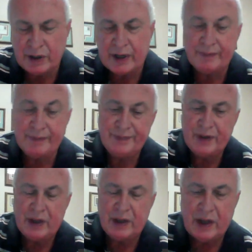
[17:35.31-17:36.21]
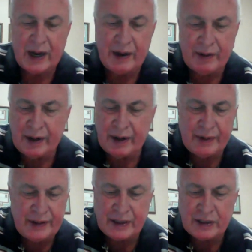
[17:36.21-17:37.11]
Yeah. I
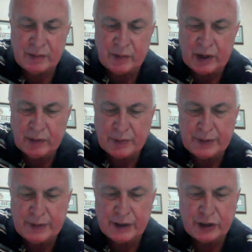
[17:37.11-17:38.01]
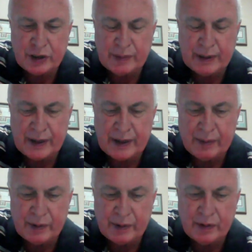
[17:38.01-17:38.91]
read that somewhere. I was pretty sure about that
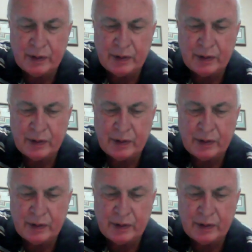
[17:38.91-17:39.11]
one.